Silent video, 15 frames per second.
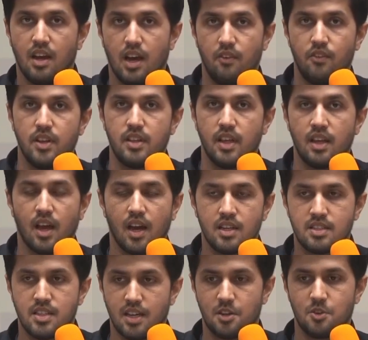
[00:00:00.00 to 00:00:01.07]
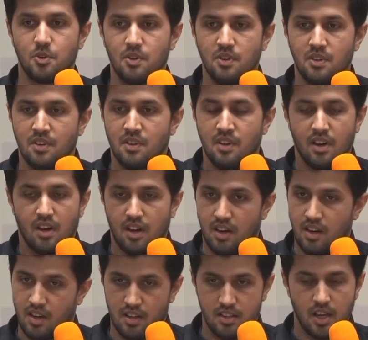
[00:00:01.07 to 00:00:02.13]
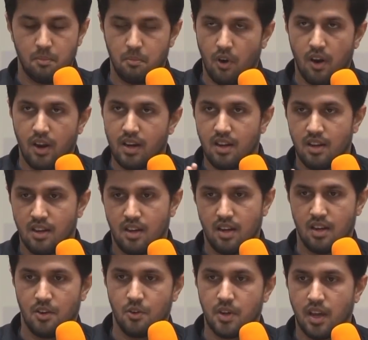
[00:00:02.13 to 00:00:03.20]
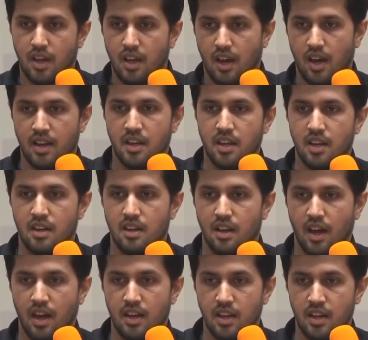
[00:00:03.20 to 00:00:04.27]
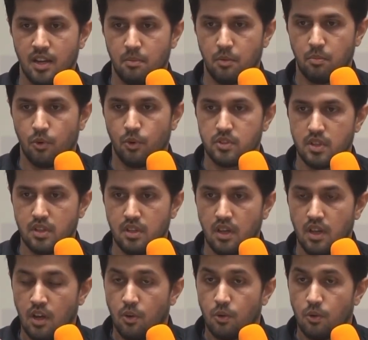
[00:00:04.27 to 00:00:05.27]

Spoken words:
Everything I said to that product, okay, I need a proposal.